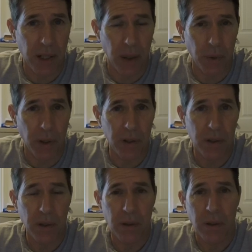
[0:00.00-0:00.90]
in other
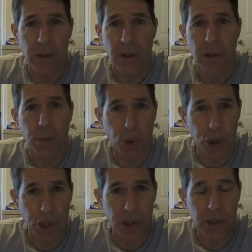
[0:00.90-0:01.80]
words, the
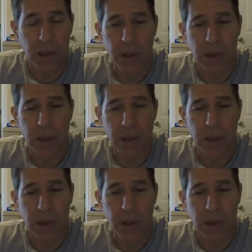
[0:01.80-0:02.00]
Bushes,